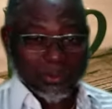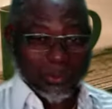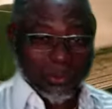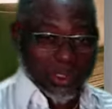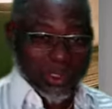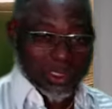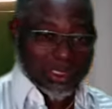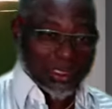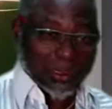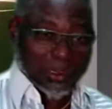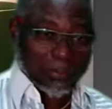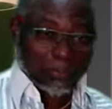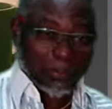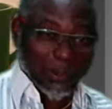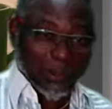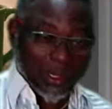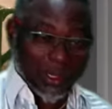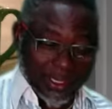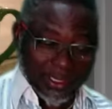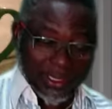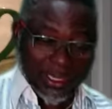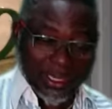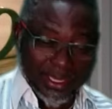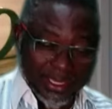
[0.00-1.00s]
was in a
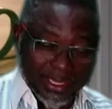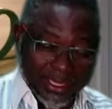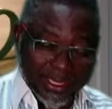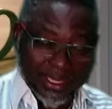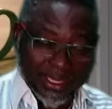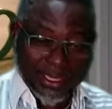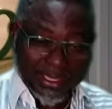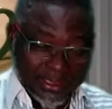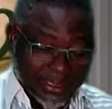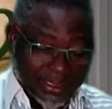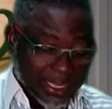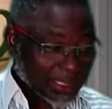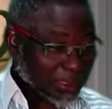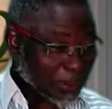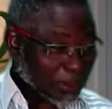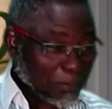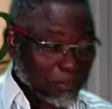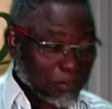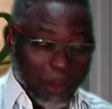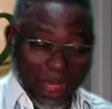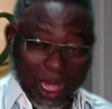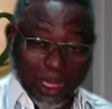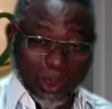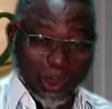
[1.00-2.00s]
plane that the
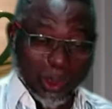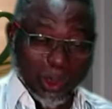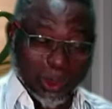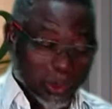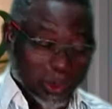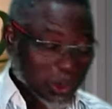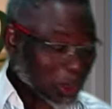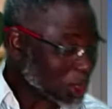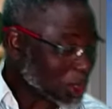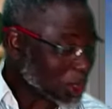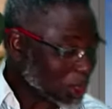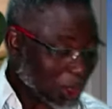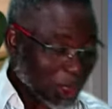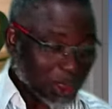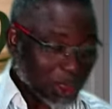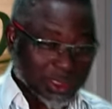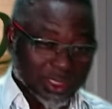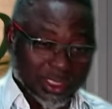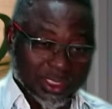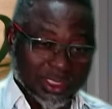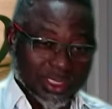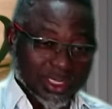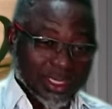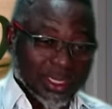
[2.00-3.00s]
pilot was
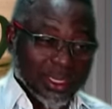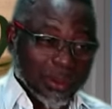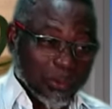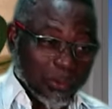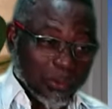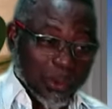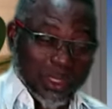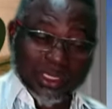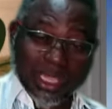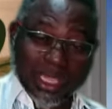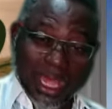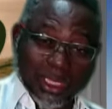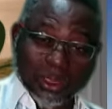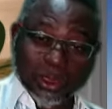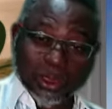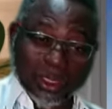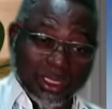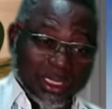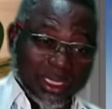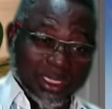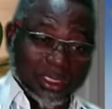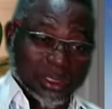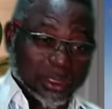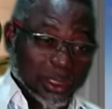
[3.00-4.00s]

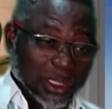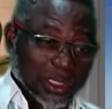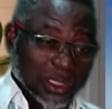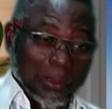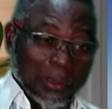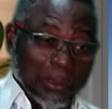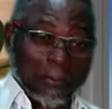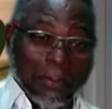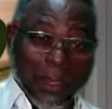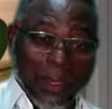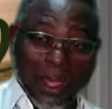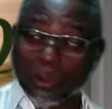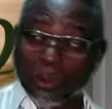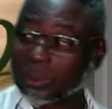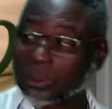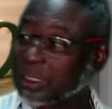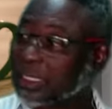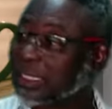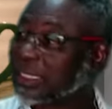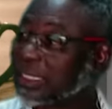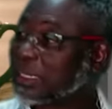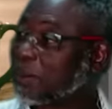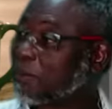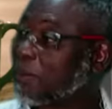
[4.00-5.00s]
actually a trainee pilot.
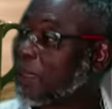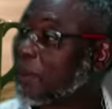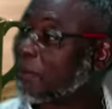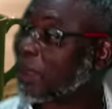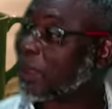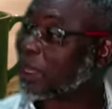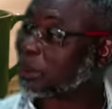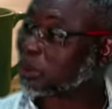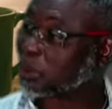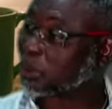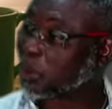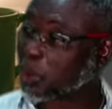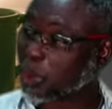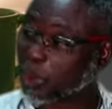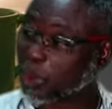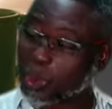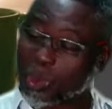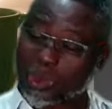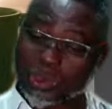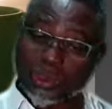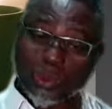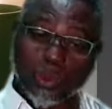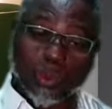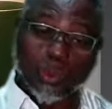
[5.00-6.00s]
Didn't remember to
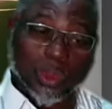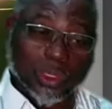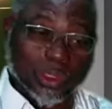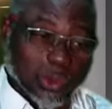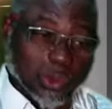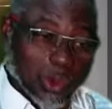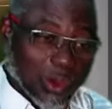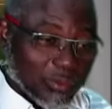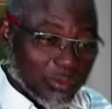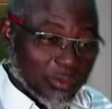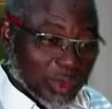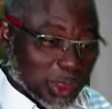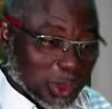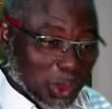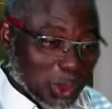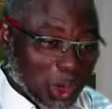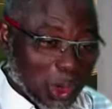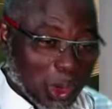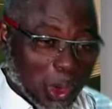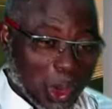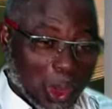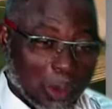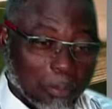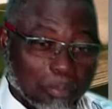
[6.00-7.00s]
close the window of his
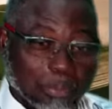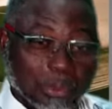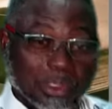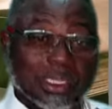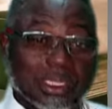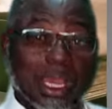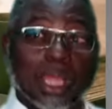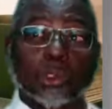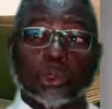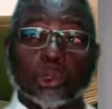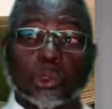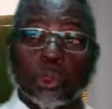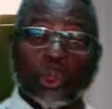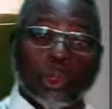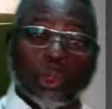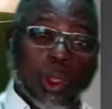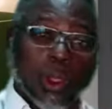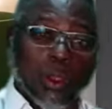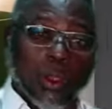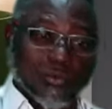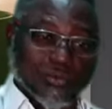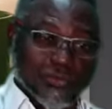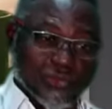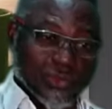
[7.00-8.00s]
own cockpit and took
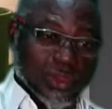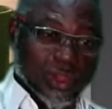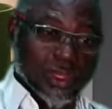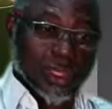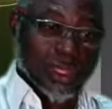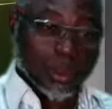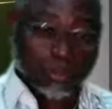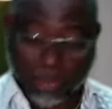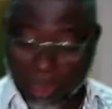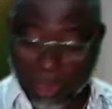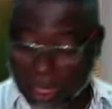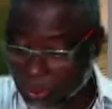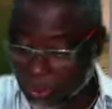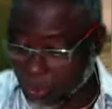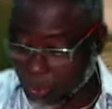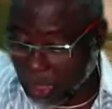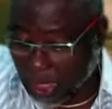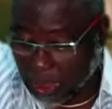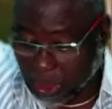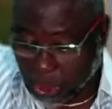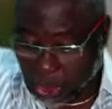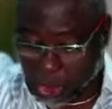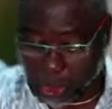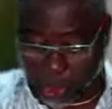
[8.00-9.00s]
off. Plane
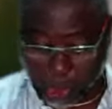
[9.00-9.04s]
went